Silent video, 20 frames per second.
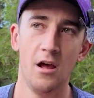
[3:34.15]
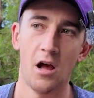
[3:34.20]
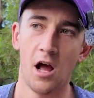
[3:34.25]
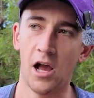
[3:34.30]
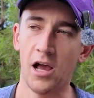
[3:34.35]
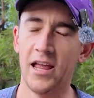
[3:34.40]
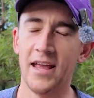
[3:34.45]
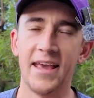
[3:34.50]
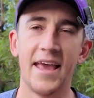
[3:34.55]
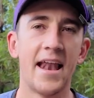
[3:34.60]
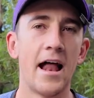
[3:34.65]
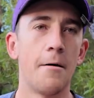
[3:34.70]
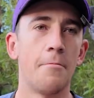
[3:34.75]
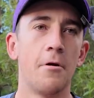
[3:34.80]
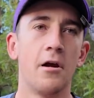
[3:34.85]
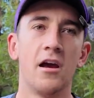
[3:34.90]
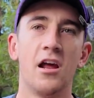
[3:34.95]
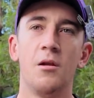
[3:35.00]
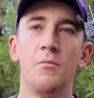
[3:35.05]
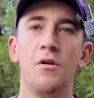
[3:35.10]
I'm going to get up
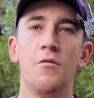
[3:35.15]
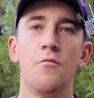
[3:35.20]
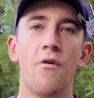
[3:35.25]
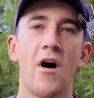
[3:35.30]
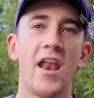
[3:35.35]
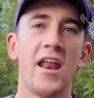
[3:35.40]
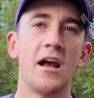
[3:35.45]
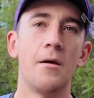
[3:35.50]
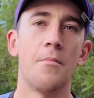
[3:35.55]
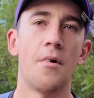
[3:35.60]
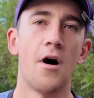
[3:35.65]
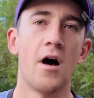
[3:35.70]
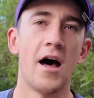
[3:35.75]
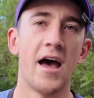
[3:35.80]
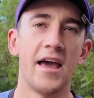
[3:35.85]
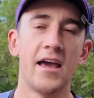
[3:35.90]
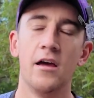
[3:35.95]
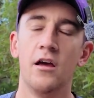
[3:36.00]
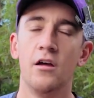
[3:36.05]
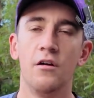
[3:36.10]
and I'm going to be running
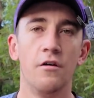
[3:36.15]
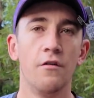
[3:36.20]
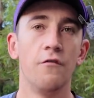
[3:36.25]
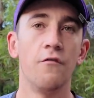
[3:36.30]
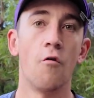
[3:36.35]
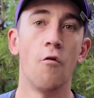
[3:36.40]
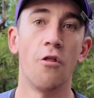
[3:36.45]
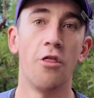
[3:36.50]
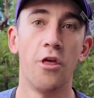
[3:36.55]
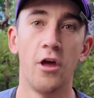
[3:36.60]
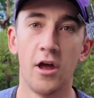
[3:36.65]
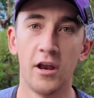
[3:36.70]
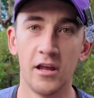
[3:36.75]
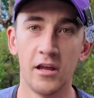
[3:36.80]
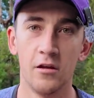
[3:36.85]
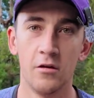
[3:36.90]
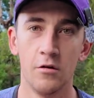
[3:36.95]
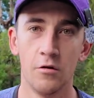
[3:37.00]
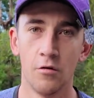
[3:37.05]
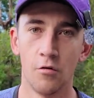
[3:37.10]
by
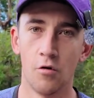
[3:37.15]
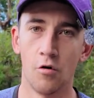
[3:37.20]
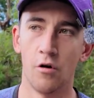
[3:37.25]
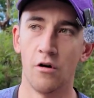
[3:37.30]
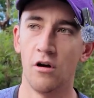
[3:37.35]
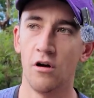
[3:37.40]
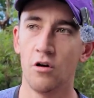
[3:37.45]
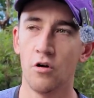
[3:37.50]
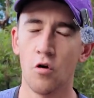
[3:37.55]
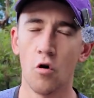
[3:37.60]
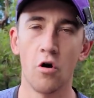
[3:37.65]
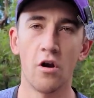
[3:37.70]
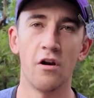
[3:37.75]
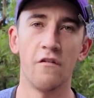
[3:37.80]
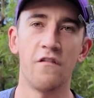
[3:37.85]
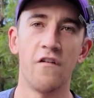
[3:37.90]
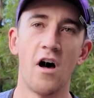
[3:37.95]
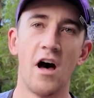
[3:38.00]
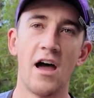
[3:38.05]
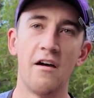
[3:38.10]
4:30 or
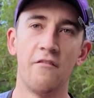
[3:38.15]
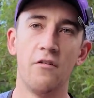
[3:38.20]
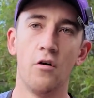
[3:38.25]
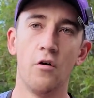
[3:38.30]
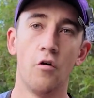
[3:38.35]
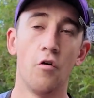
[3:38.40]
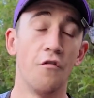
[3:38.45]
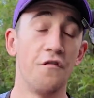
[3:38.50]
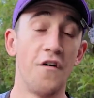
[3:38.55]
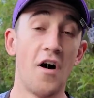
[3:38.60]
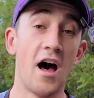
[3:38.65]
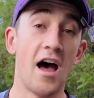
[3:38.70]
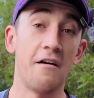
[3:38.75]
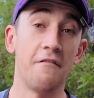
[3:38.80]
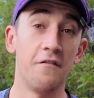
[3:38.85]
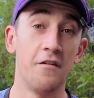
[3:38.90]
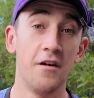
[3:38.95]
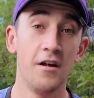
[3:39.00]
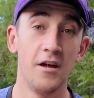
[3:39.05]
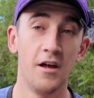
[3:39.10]
4:45 or
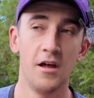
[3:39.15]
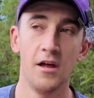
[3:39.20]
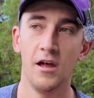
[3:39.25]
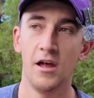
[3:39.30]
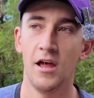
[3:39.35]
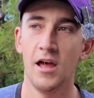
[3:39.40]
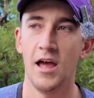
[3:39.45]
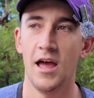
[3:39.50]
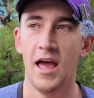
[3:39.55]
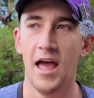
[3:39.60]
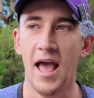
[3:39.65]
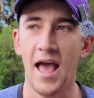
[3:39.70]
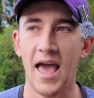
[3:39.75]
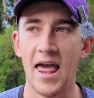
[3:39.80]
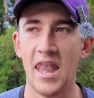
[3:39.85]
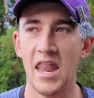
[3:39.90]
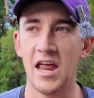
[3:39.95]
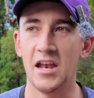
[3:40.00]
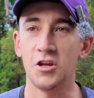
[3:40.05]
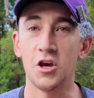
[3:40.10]
5,
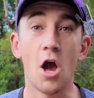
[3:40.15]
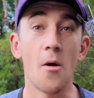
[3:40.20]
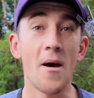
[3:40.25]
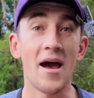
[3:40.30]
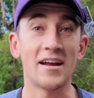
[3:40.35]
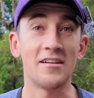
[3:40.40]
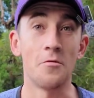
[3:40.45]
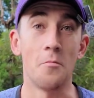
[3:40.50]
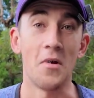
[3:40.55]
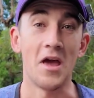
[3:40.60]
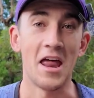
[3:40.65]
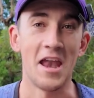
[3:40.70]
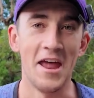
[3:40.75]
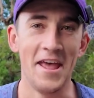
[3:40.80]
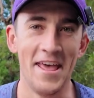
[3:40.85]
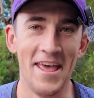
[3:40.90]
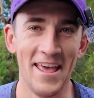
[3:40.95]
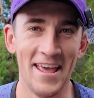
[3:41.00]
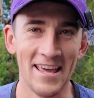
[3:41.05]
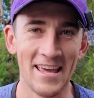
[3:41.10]
and then go back to bed
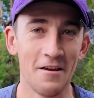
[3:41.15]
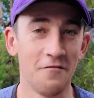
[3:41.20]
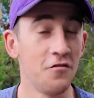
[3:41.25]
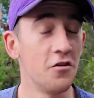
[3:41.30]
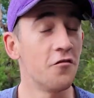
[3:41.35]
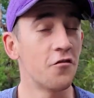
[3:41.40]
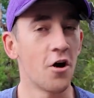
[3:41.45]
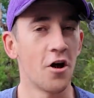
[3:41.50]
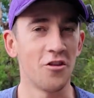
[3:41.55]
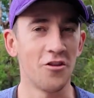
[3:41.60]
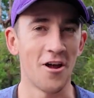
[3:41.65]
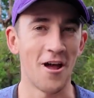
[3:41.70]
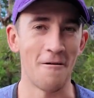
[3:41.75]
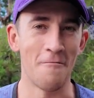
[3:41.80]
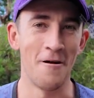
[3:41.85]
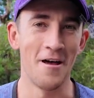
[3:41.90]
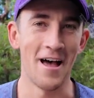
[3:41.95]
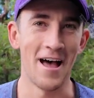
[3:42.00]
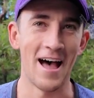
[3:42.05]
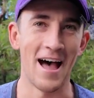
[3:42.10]
if you've got time
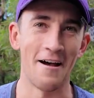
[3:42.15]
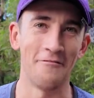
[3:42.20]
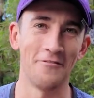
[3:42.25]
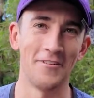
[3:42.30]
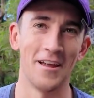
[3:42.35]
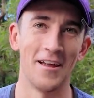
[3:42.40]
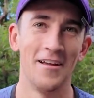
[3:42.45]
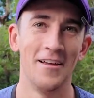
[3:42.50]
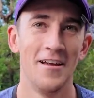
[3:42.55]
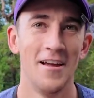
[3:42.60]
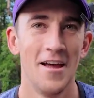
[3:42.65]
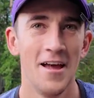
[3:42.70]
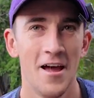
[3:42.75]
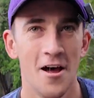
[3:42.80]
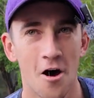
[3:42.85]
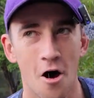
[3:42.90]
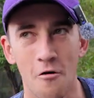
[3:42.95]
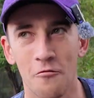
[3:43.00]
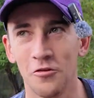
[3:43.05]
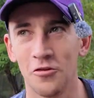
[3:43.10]
after.
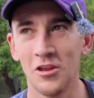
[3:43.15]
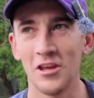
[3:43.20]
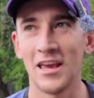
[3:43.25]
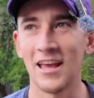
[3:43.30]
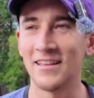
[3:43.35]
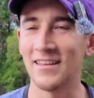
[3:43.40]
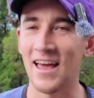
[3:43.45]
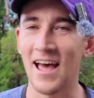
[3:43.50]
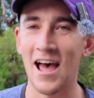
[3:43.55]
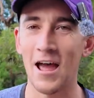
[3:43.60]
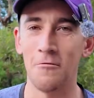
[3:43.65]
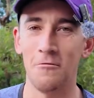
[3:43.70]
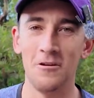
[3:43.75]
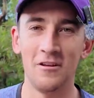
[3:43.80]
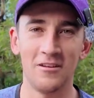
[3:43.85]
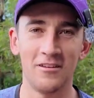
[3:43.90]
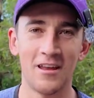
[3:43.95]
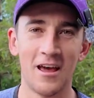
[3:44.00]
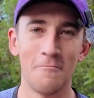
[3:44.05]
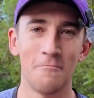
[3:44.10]
Obviously it gets hard when
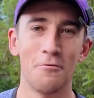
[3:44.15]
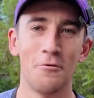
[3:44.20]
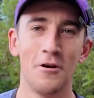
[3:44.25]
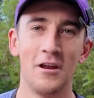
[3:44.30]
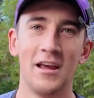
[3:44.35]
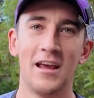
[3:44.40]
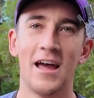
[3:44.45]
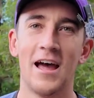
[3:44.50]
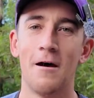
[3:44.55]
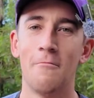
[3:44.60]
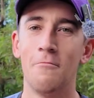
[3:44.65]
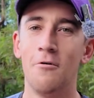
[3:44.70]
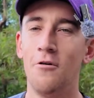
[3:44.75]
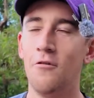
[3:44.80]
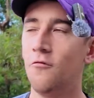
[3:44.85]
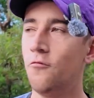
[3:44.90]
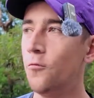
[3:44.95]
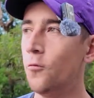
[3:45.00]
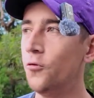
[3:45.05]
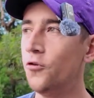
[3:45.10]
you start putting
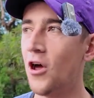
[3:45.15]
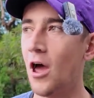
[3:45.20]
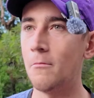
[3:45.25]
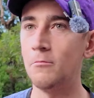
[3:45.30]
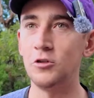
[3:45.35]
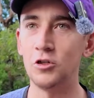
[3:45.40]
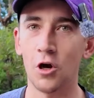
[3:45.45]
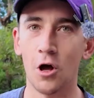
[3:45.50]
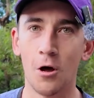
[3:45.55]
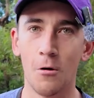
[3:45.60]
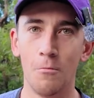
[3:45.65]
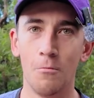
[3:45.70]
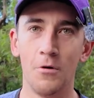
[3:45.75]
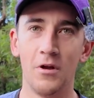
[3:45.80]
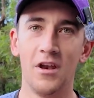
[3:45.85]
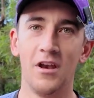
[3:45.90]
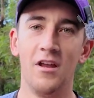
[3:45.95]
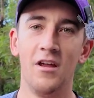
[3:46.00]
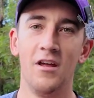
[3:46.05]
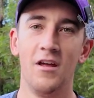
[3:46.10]
full-time job
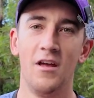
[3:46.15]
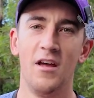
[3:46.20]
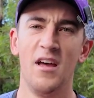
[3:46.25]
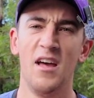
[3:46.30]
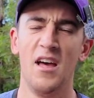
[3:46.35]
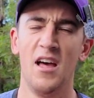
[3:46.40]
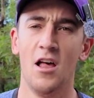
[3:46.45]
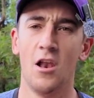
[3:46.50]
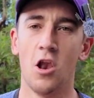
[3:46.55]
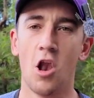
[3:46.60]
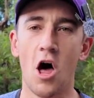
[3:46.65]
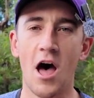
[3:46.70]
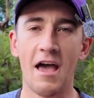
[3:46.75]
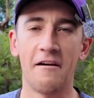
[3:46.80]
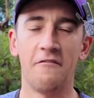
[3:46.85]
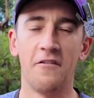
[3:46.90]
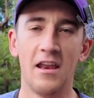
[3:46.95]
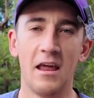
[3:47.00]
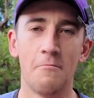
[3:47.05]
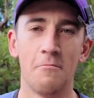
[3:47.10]
and
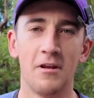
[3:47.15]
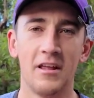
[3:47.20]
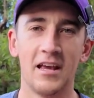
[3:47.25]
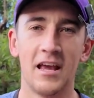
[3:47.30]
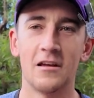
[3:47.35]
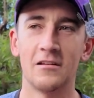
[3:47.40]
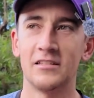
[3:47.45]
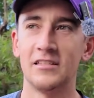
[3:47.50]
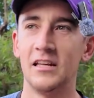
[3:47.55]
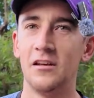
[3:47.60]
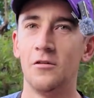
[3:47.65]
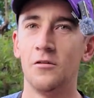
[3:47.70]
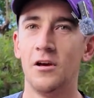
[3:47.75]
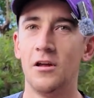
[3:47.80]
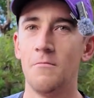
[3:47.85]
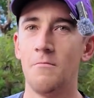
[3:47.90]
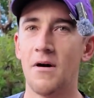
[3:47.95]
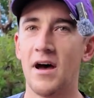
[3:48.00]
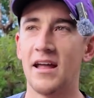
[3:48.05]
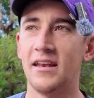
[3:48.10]
life and everything else into
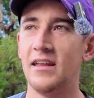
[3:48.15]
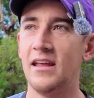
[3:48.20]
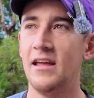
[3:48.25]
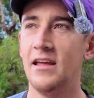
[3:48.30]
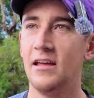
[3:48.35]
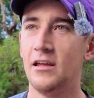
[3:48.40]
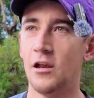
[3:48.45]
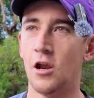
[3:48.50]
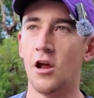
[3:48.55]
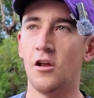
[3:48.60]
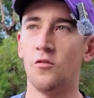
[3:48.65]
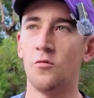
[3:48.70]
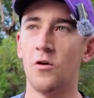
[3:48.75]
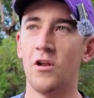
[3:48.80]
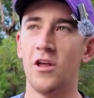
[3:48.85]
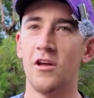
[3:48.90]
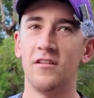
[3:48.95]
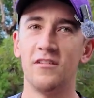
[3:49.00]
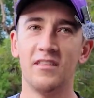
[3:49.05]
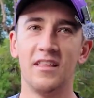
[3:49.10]
it, but you know, it's
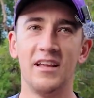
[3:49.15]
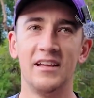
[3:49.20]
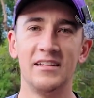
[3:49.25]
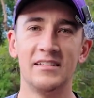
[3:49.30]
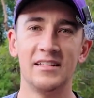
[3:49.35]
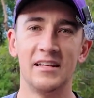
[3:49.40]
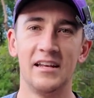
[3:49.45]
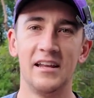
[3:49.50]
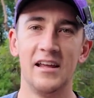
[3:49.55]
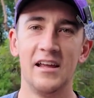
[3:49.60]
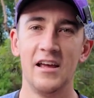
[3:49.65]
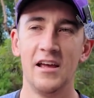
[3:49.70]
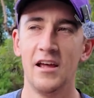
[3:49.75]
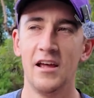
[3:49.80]
one of those things that